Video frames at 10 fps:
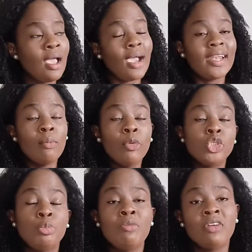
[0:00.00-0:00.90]
And I'm going
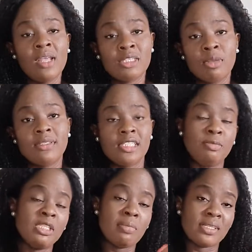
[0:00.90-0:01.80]
to pay for the expenses.
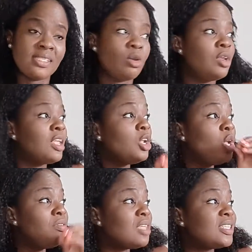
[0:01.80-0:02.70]
Please, my sister. Already, you know,
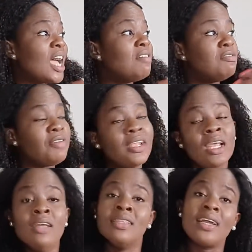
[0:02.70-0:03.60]
even test, I have a friend
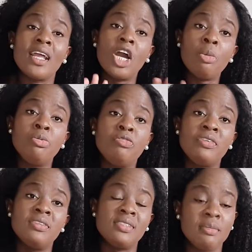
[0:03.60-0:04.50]
that can help you
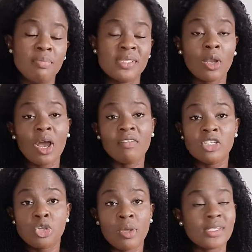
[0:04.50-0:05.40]
fix this thing. Please, I don't have
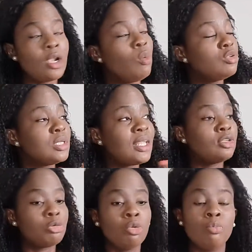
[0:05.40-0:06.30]
insurance. I don't want to enter
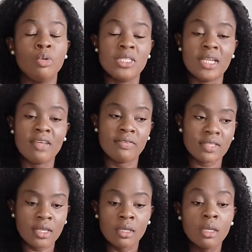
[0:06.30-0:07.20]
trouble with police and
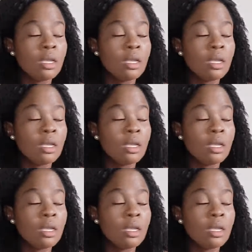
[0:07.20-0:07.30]
everything.